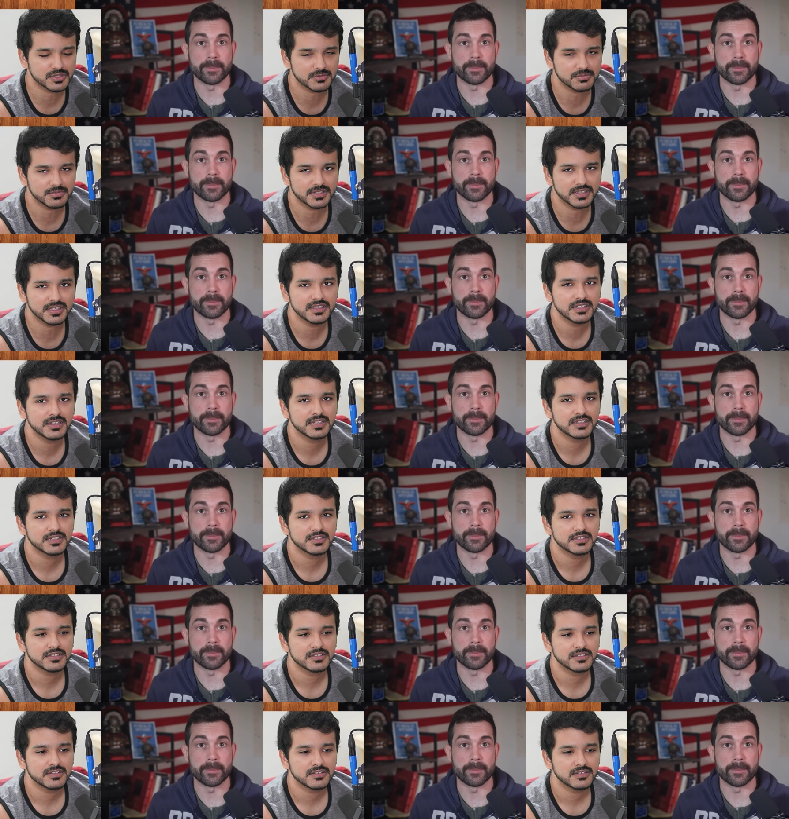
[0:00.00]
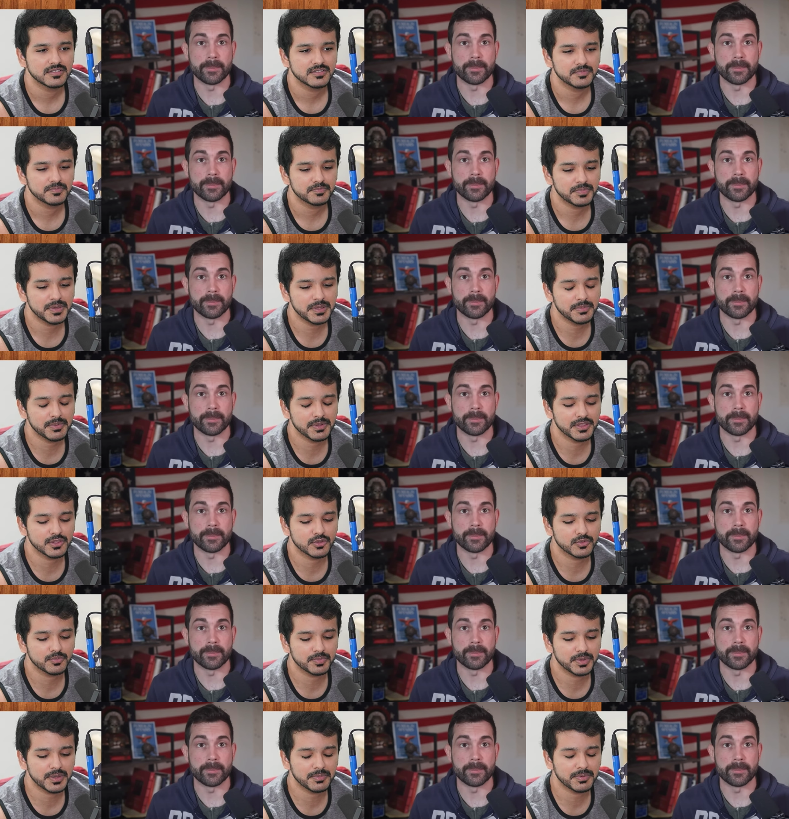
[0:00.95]
Speaker 1: or something.
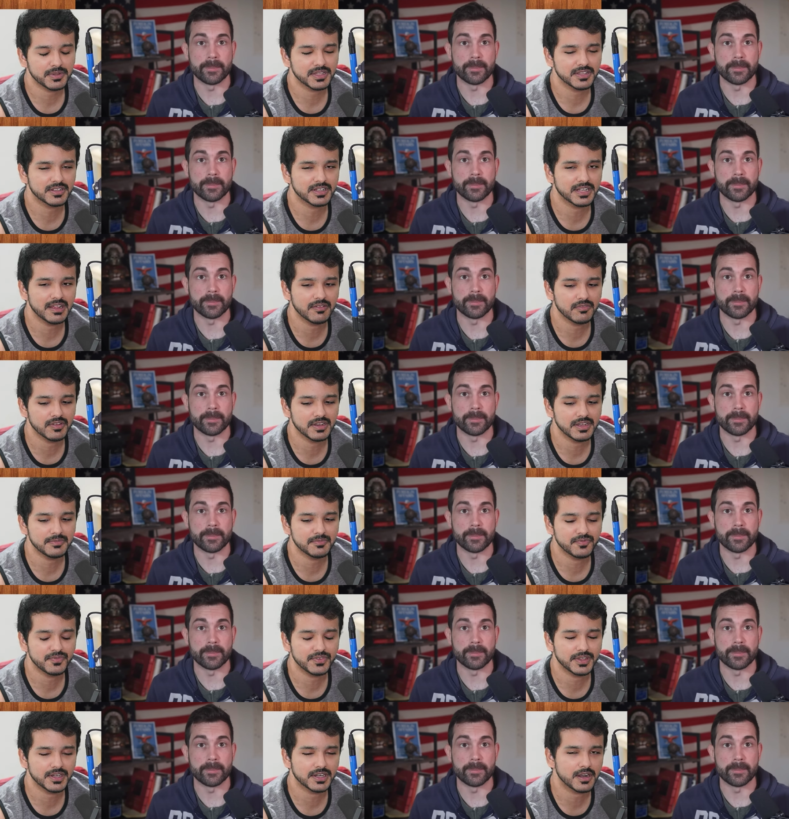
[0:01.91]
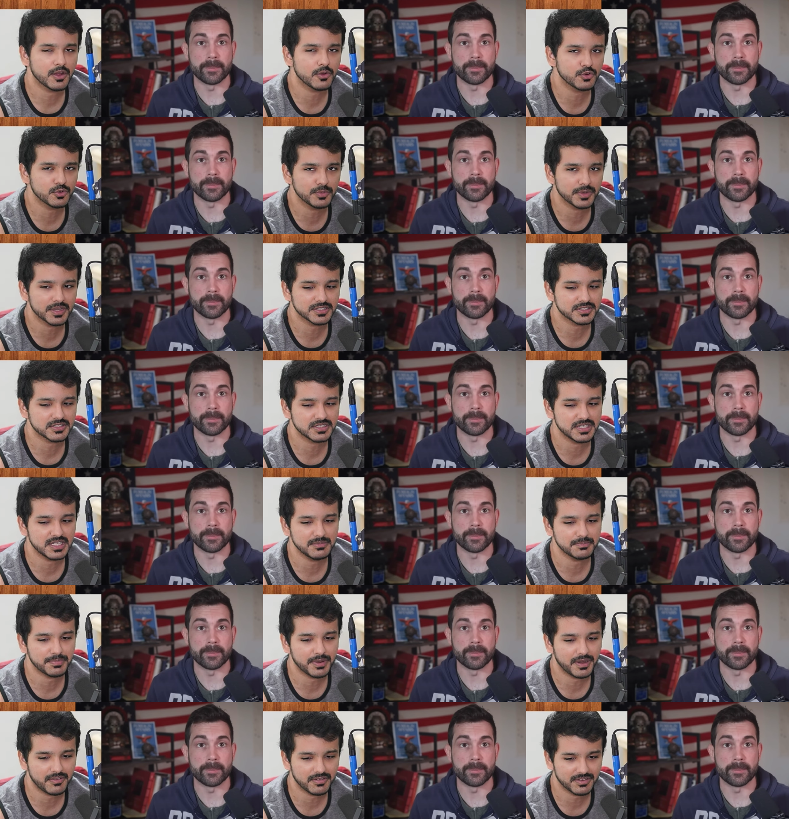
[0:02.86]
People, people cleverly figured out how to make a
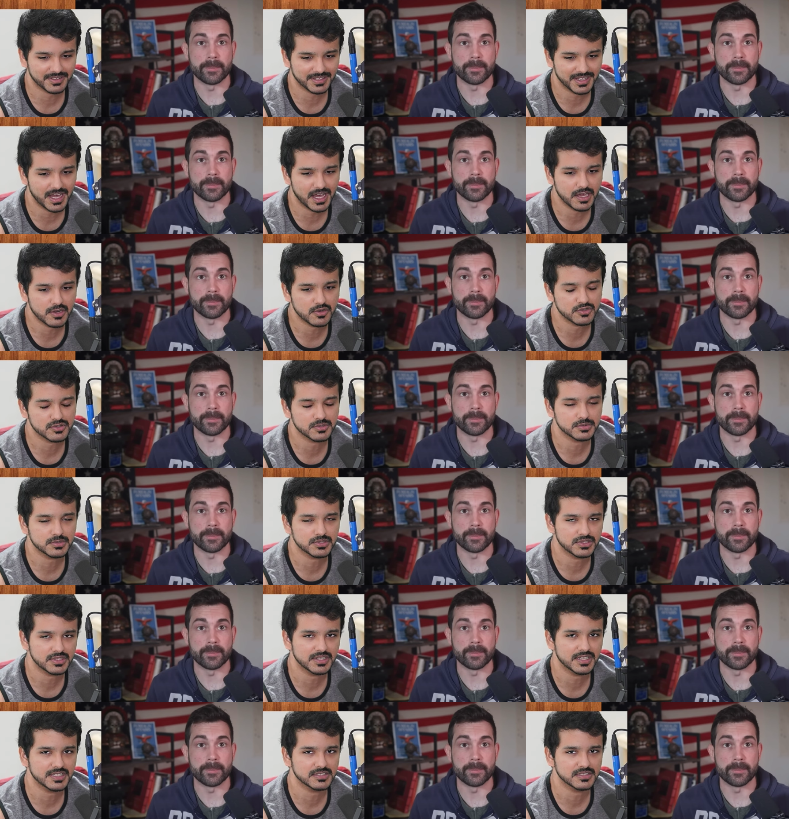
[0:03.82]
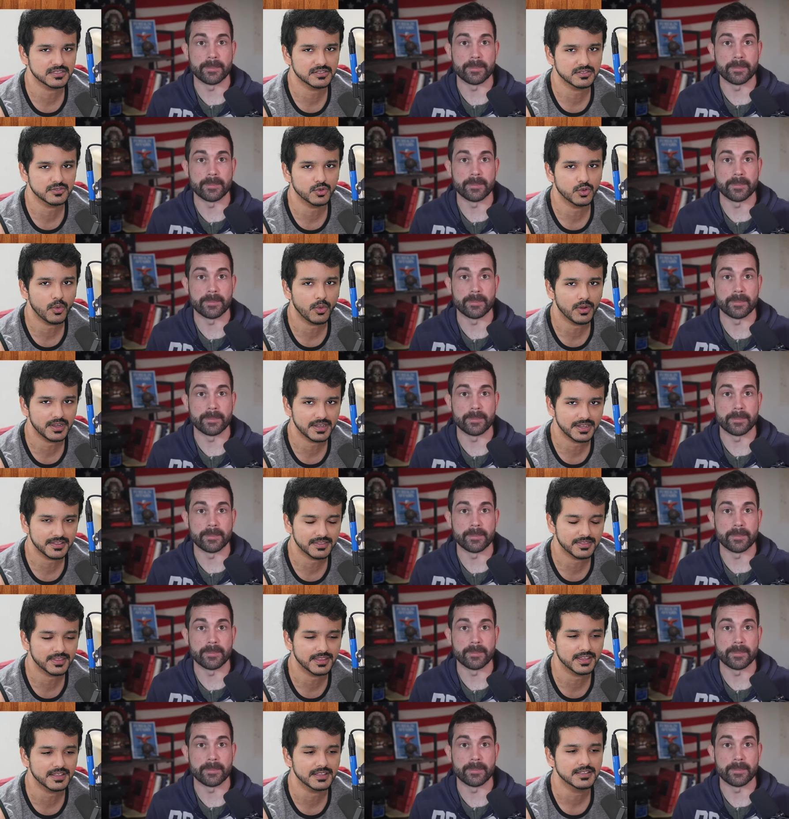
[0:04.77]
steam-powered car or some shit as a novelty
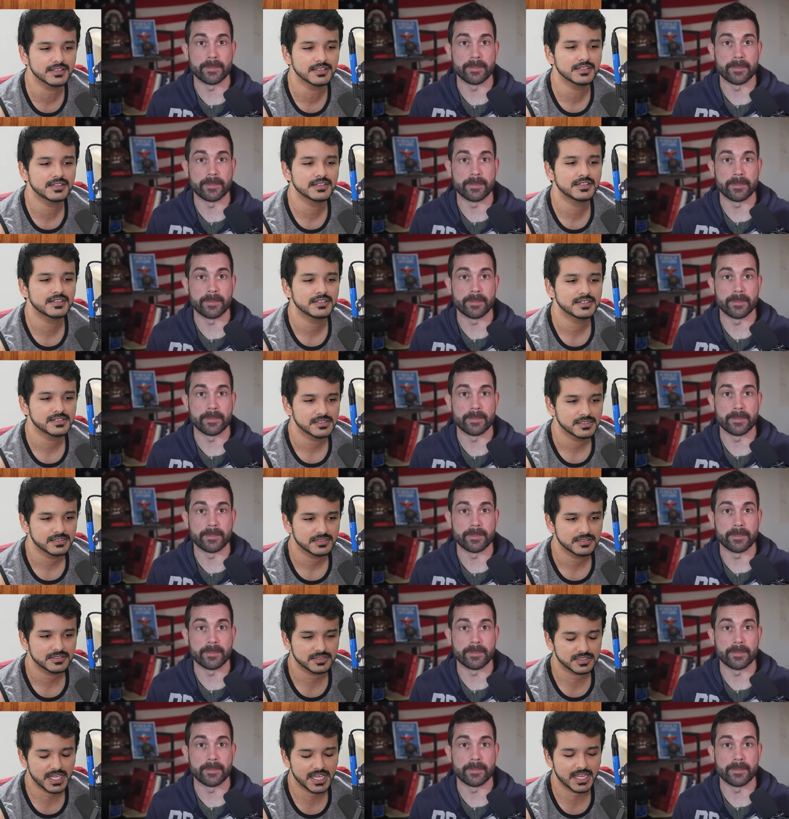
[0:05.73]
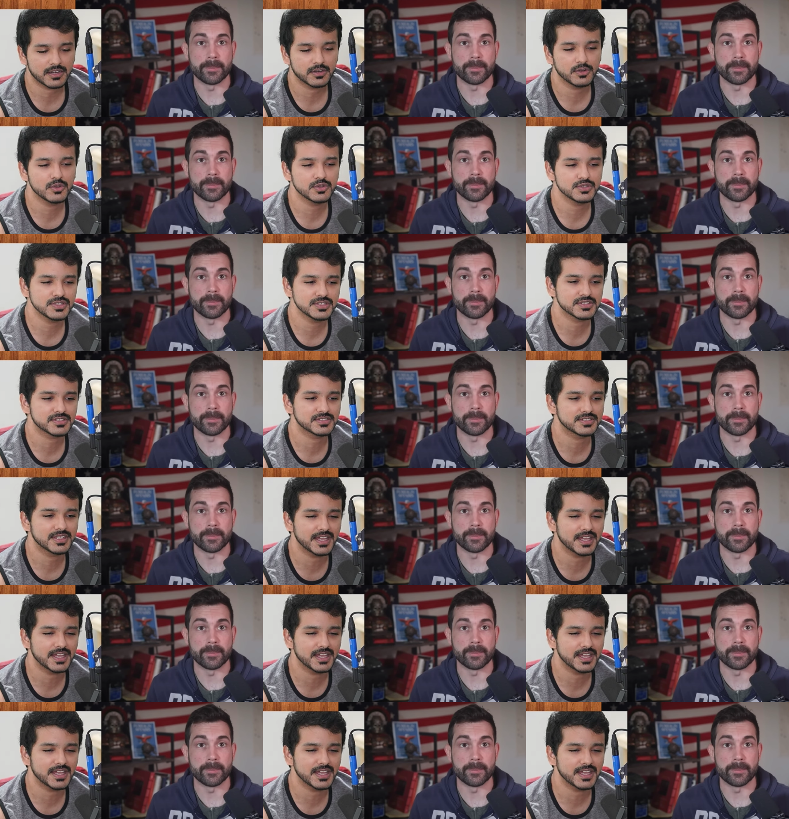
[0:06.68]
thing. Technology and